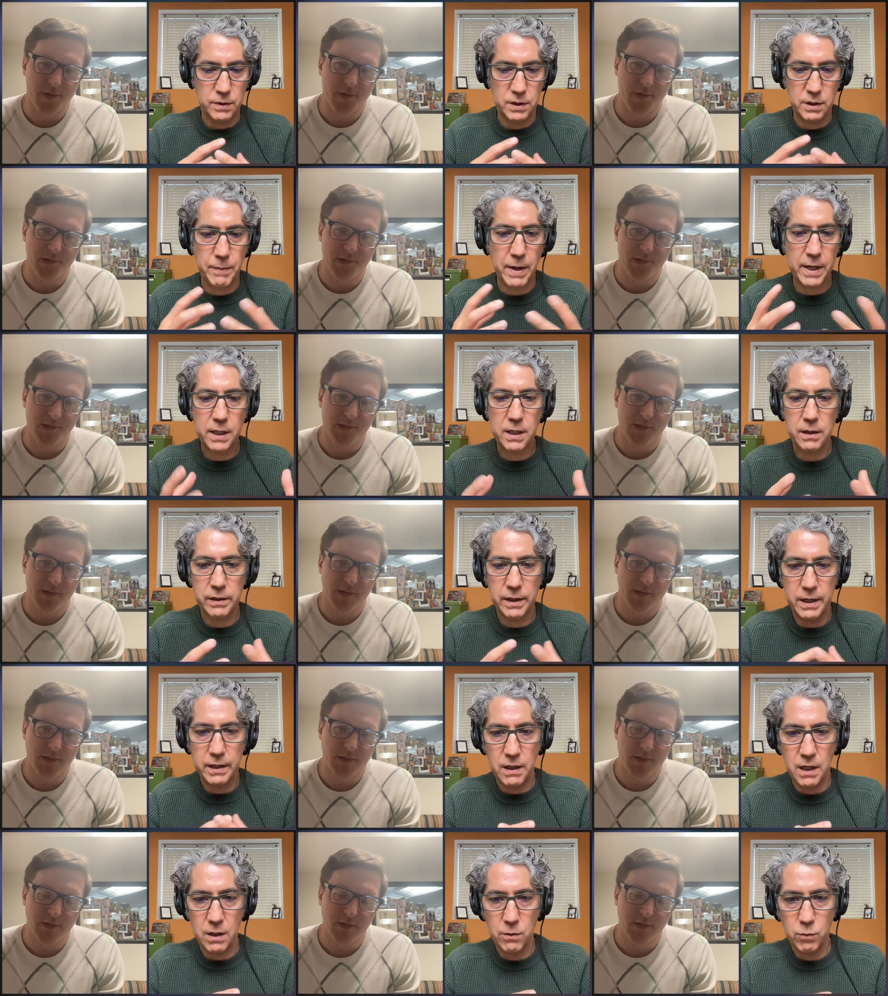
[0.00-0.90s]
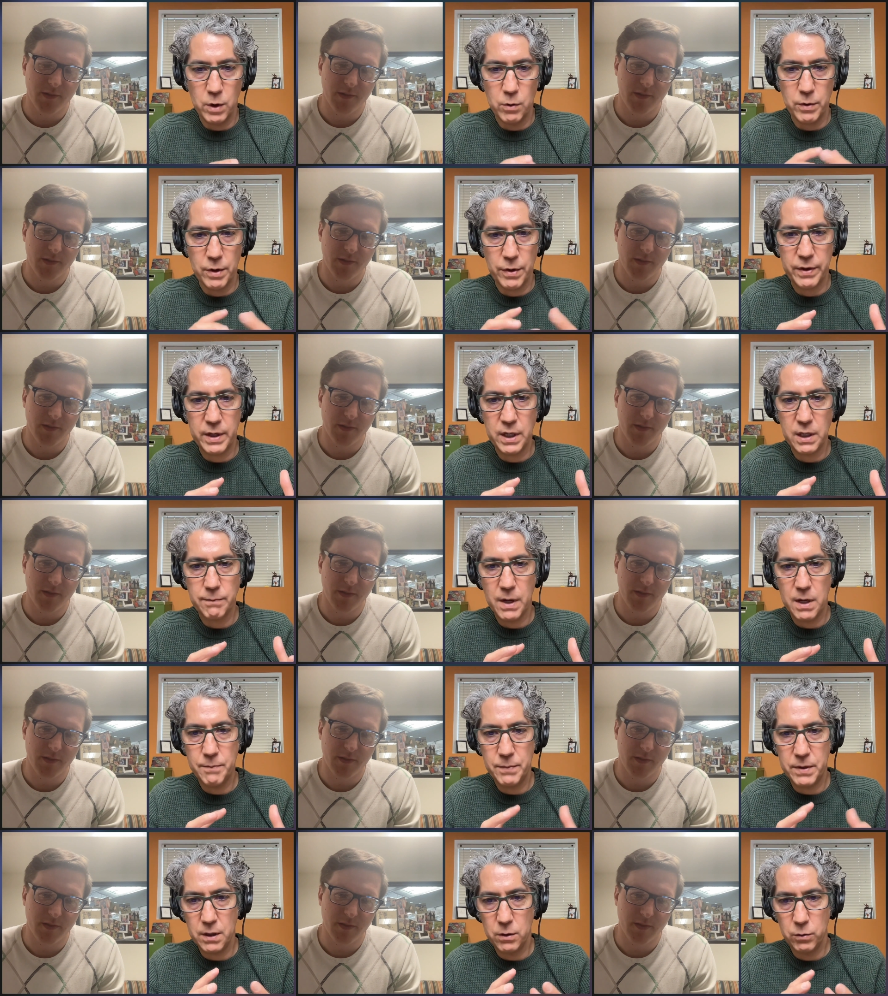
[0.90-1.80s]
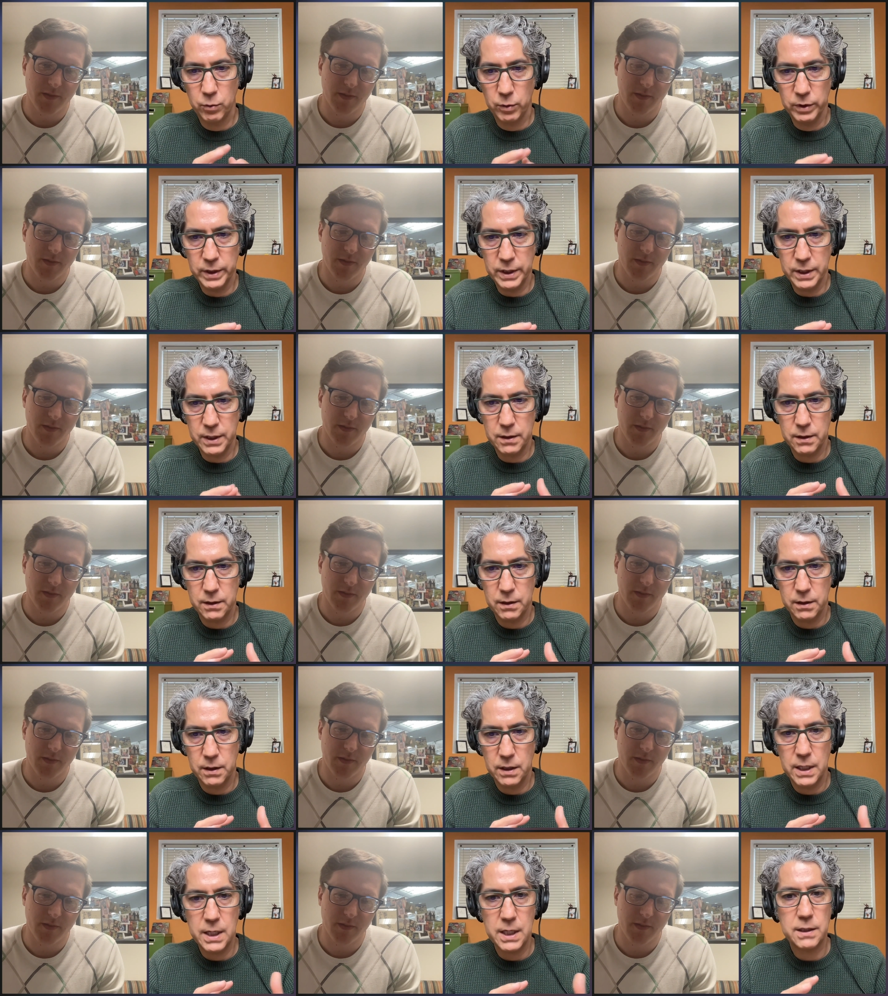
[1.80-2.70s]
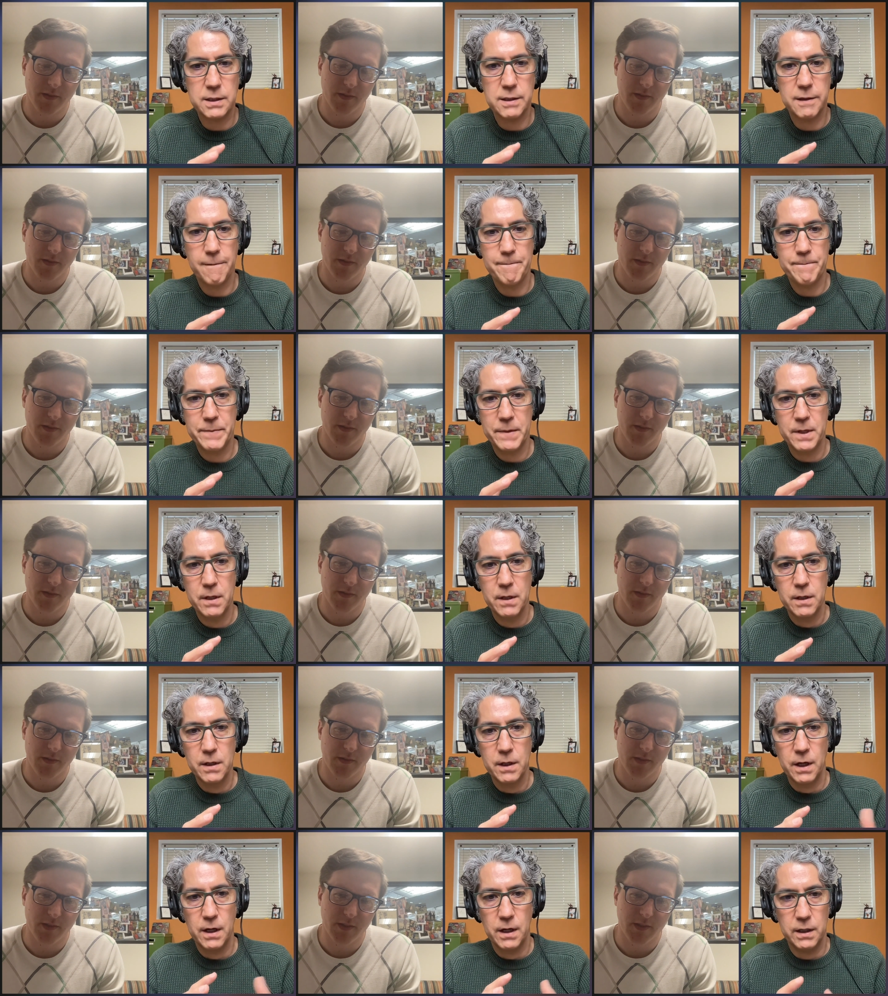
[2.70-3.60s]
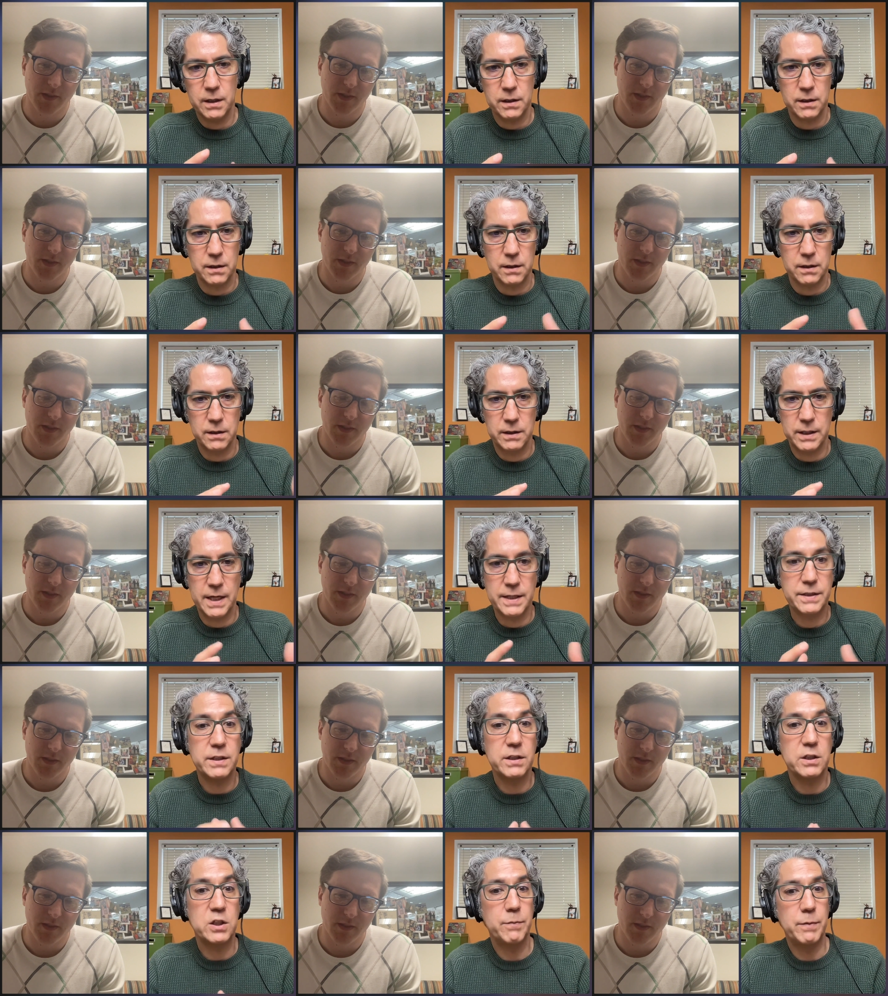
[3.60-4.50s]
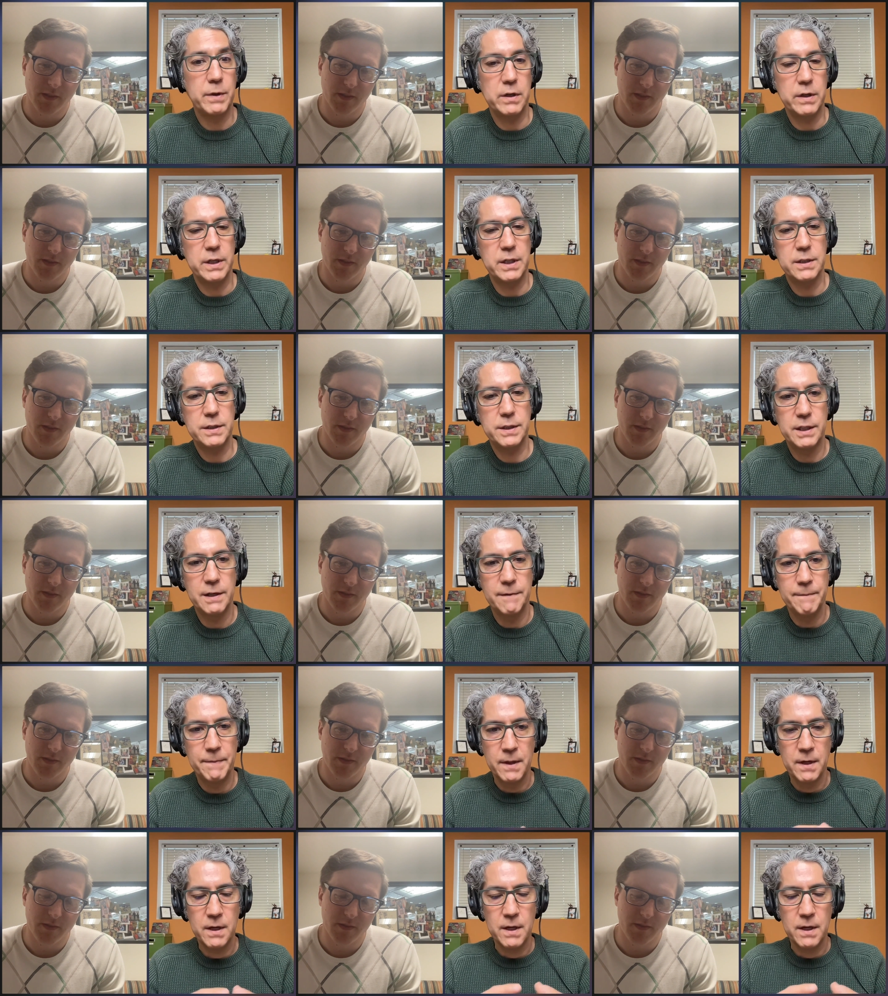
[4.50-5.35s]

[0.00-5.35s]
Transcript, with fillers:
Speaker 1: speculate on what we think might be a really neat uh, guest experience.